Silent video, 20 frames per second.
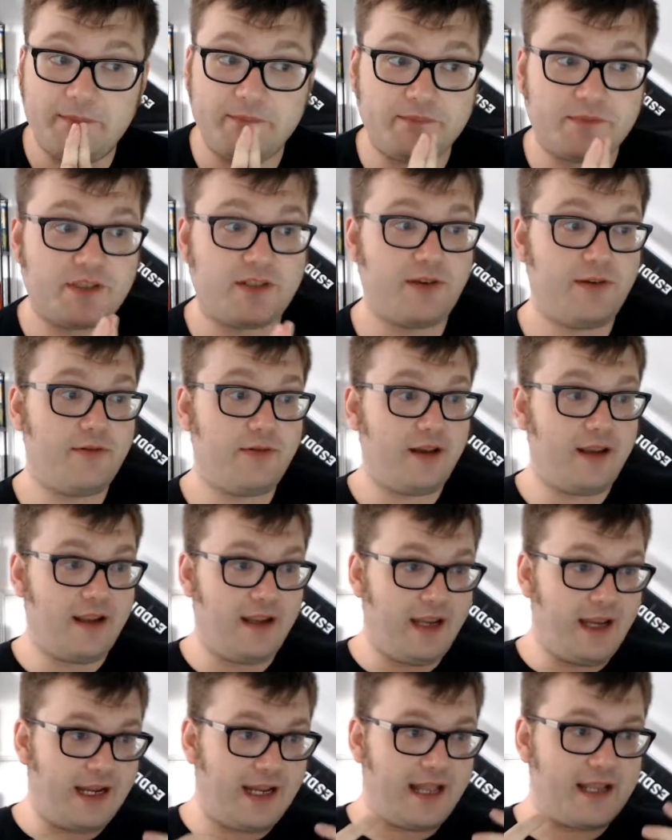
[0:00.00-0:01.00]
to,
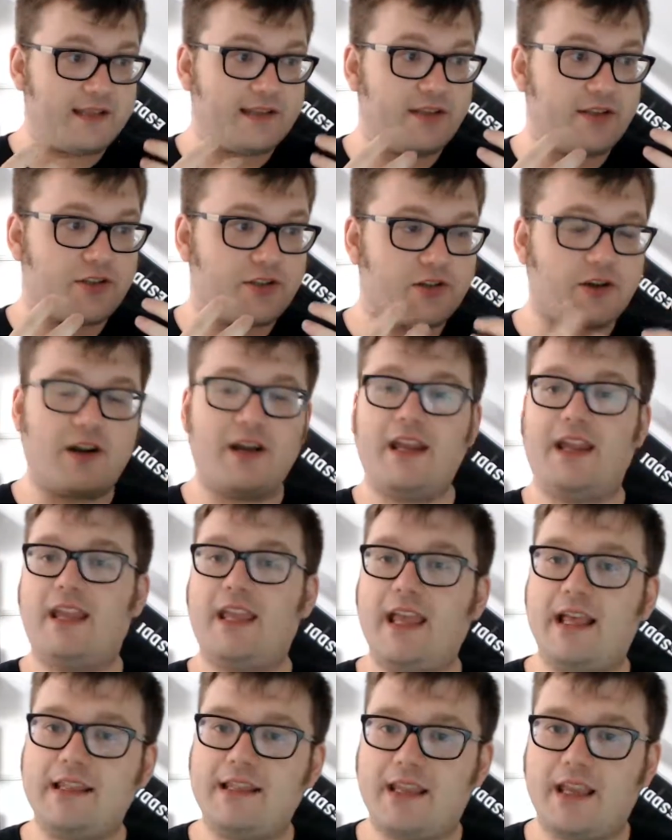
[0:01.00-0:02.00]
in essence, try and
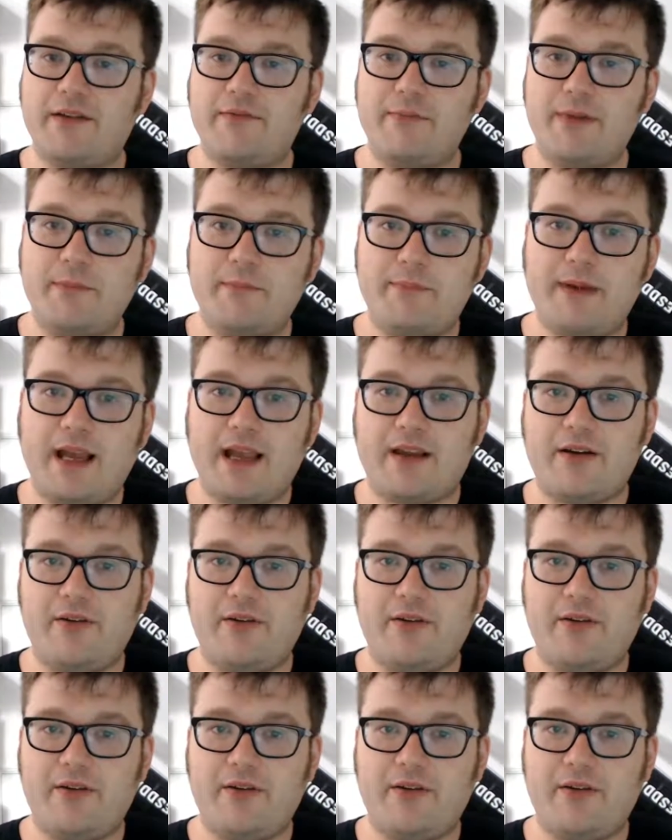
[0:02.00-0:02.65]
get the government back